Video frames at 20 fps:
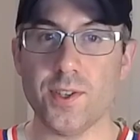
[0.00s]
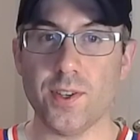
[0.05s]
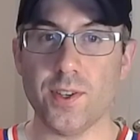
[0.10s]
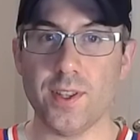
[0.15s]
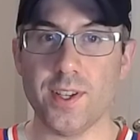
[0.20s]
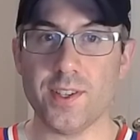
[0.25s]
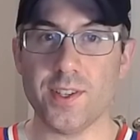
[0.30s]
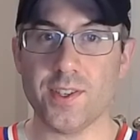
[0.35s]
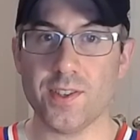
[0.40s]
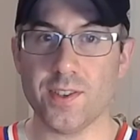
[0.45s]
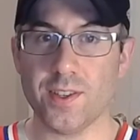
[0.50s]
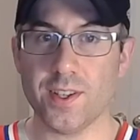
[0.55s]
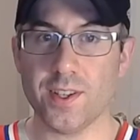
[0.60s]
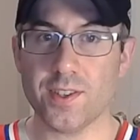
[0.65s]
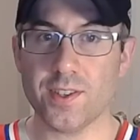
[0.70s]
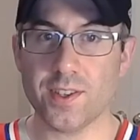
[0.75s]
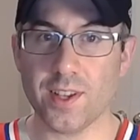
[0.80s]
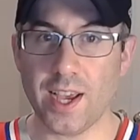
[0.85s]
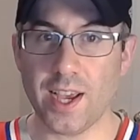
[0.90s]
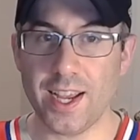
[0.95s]

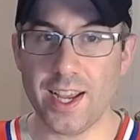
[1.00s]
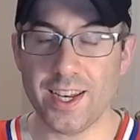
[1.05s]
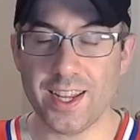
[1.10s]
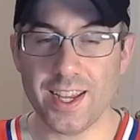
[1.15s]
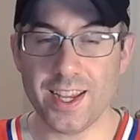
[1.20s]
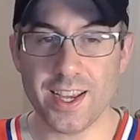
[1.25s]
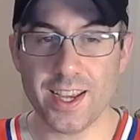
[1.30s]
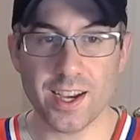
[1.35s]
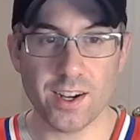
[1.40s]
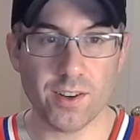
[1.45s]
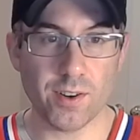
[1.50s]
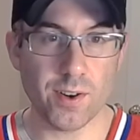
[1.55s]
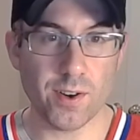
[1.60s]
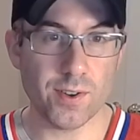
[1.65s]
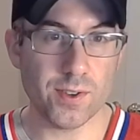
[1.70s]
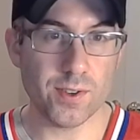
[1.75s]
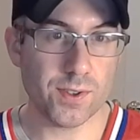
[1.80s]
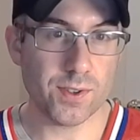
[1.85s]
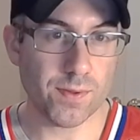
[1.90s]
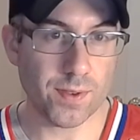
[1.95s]
this idea
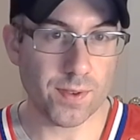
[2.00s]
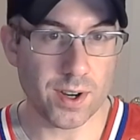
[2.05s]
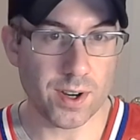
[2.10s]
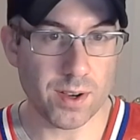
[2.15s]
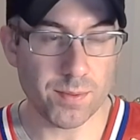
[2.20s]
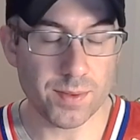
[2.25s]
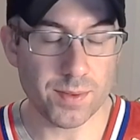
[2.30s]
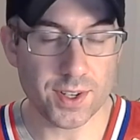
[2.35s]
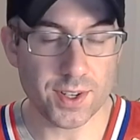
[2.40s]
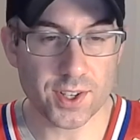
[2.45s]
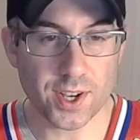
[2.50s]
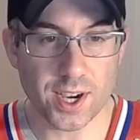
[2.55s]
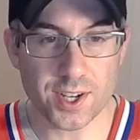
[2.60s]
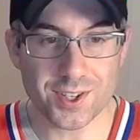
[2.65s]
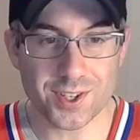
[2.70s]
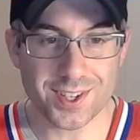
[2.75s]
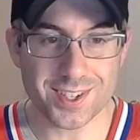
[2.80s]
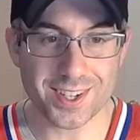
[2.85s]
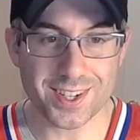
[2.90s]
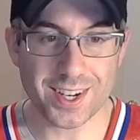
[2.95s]
grows from
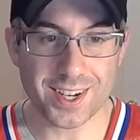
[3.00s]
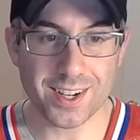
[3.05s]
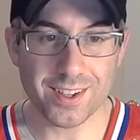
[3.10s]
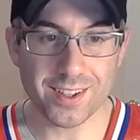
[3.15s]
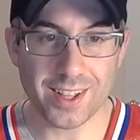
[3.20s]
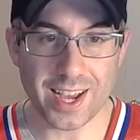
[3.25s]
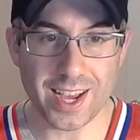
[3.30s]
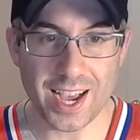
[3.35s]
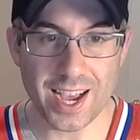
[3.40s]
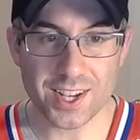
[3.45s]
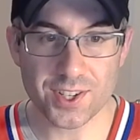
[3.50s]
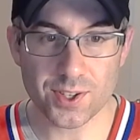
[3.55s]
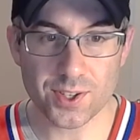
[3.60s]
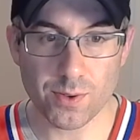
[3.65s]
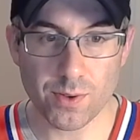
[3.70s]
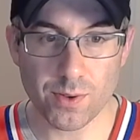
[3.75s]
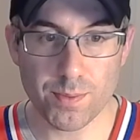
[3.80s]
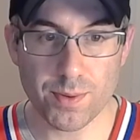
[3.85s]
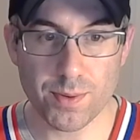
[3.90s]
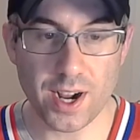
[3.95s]
discussions in class
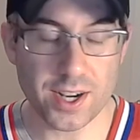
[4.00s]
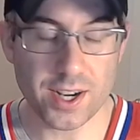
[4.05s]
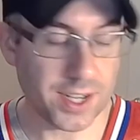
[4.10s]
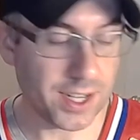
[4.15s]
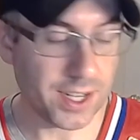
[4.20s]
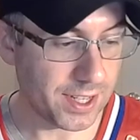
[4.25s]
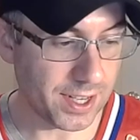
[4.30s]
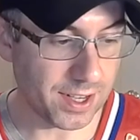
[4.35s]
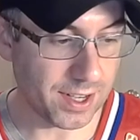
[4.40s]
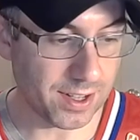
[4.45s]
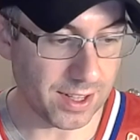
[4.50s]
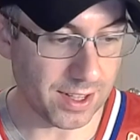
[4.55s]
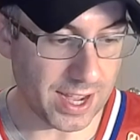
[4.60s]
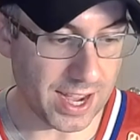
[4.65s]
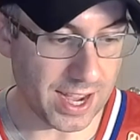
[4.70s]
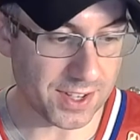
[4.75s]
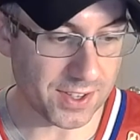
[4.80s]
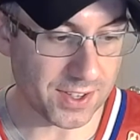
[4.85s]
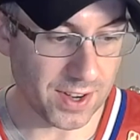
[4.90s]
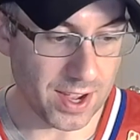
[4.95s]
to a project in
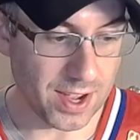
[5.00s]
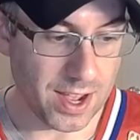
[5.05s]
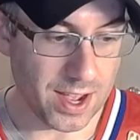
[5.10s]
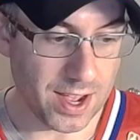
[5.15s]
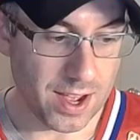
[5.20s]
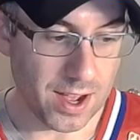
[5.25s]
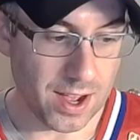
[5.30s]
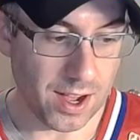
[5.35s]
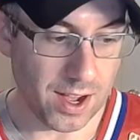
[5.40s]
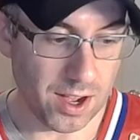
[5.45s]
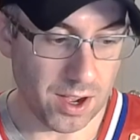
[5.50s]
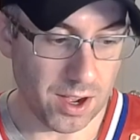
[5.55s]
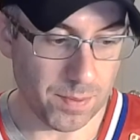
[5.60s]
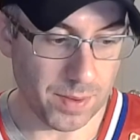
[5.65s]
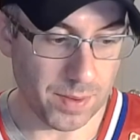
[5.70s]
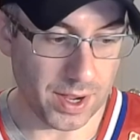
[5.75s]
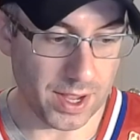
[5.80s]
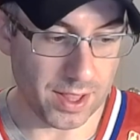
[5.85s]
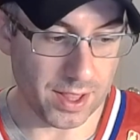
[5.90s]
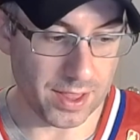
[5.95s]
class,
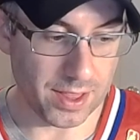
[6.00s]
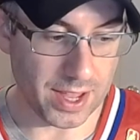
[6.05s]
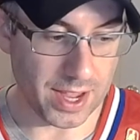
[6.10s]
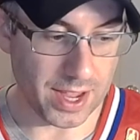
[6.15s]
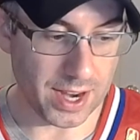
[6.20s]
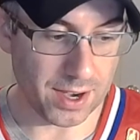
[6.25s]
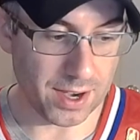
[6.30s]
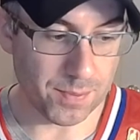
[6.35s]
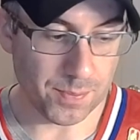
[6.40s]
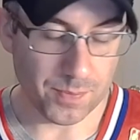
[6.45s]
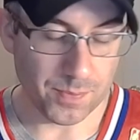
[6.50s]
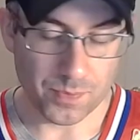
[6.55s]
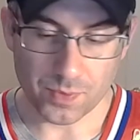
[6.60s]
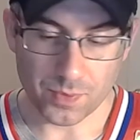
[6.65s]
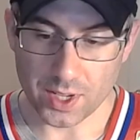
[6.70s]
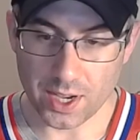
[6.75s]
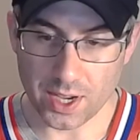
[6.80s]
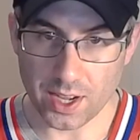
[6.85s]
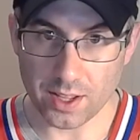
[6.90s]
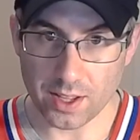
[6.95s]
and then
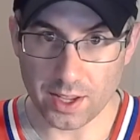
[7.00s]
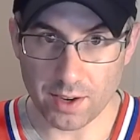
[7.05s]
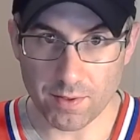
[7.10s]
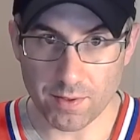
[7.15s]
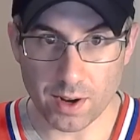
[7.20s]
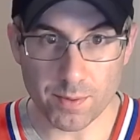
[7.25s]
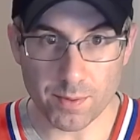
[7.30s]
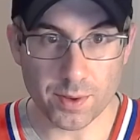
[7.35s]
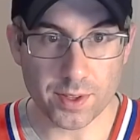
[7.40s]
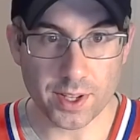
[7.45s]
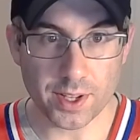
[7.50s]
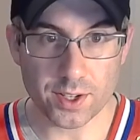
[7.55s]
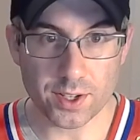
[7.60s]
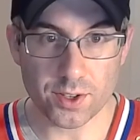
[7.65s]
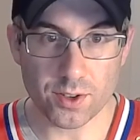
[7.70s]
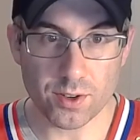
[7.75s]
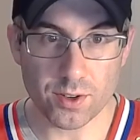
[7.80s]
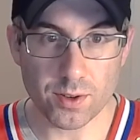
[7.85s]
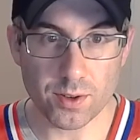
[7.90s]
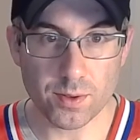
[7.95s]
they run with it
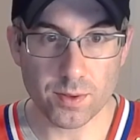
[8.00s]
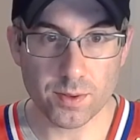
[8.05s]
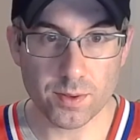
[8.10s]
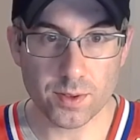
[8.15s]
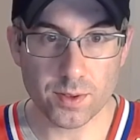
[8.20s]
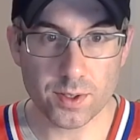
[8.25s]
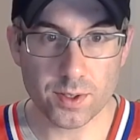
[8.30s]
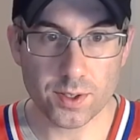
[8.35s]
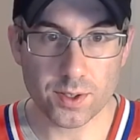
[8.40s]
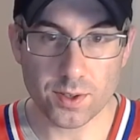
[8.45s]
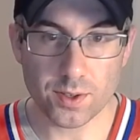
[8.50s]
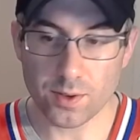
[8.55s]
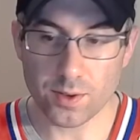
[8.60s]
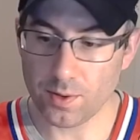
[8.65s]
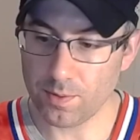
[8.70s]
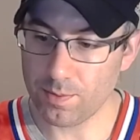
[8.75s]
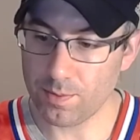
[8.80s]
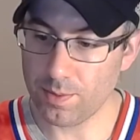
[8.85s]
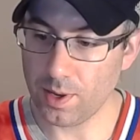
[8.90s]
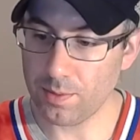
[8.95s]
to
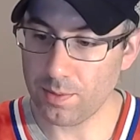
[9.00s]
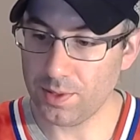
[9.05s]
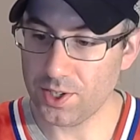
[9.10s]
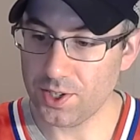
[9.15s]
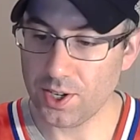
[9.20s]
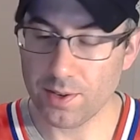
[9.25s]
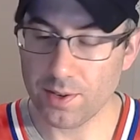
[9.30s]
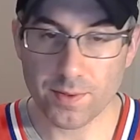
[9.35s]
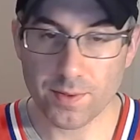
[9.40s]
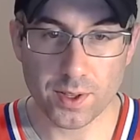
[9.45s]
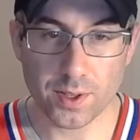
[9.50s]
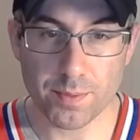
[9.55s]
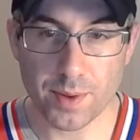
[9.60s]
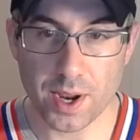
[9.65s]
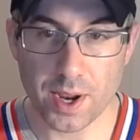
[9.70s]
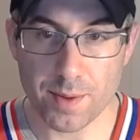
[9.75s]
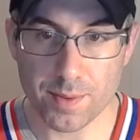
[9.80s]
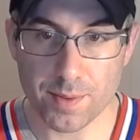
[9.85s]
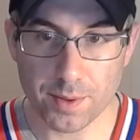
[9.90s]
publish it for the paper.